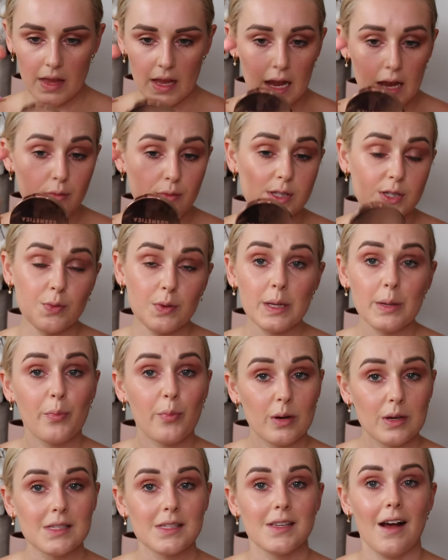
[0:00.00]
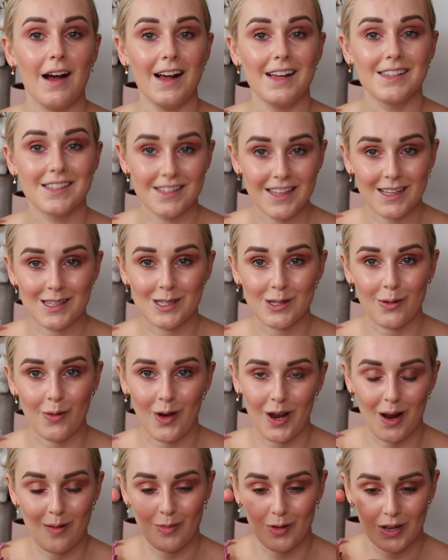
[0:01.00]
And it's really precise. That's the
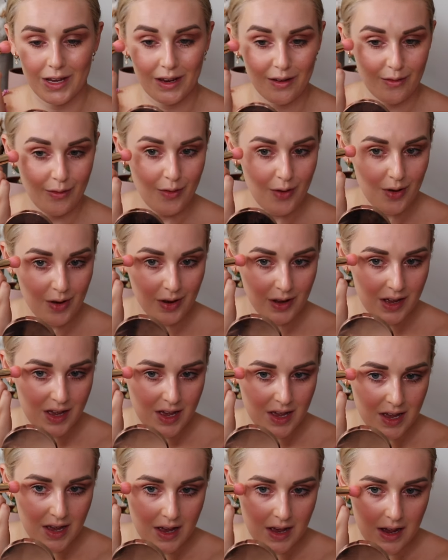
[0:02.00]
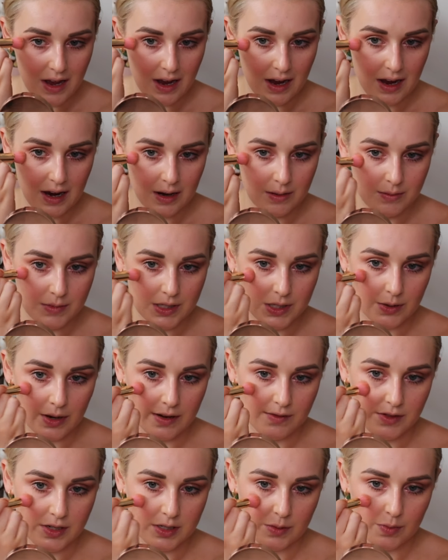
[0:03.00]
word I'm looking for. So
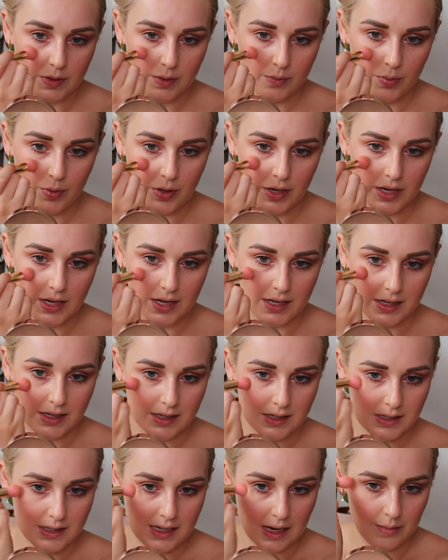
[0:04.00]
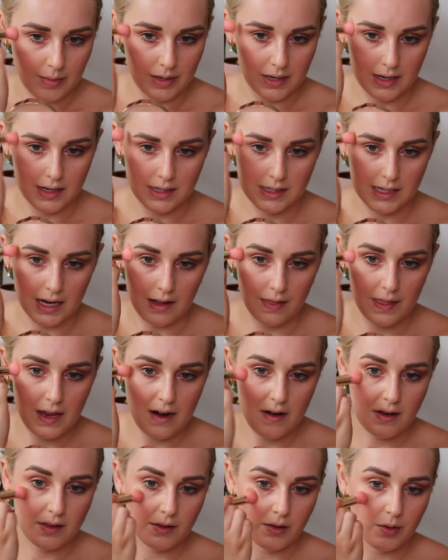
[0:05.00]
I've just been putting it, dabbing it down
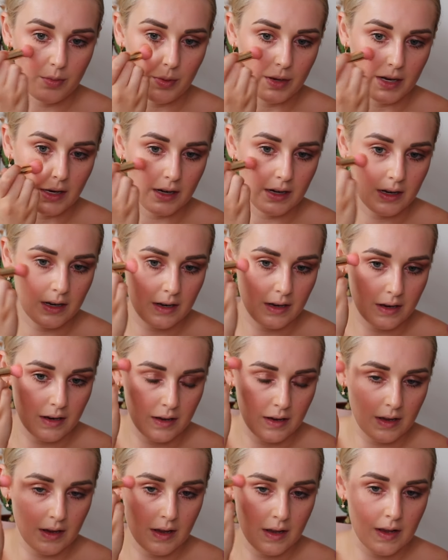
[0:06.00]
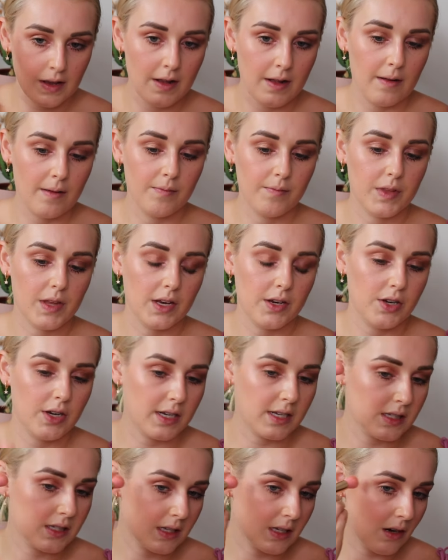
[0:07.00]
there a little bit. And you
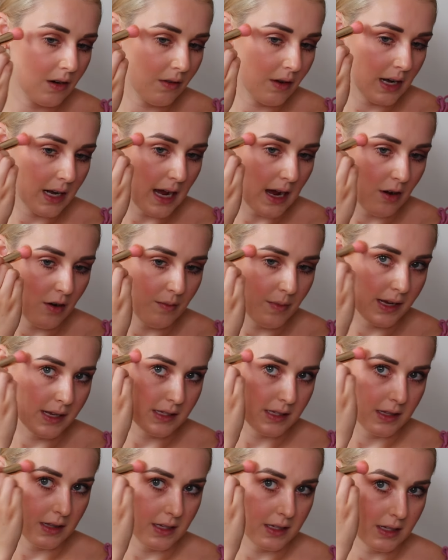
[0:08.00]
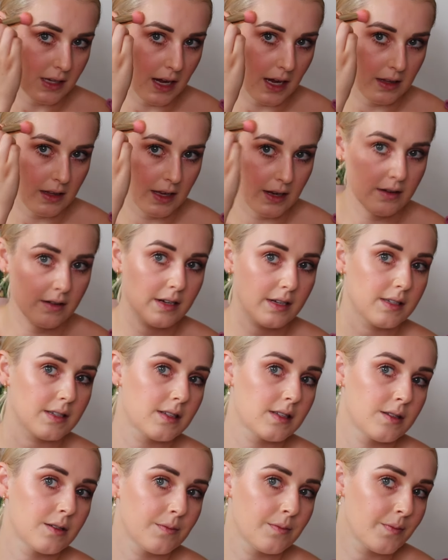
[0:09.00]
can see already how amazing this highlighter
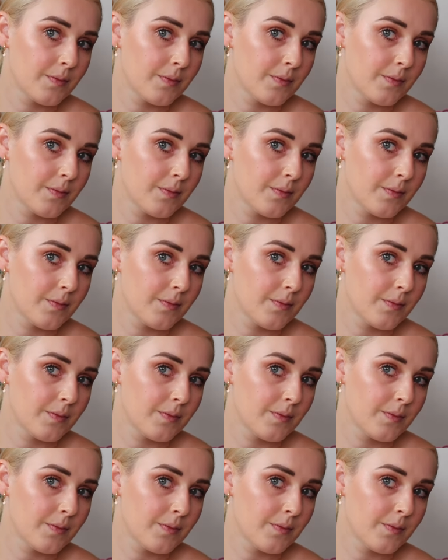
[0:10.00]
is.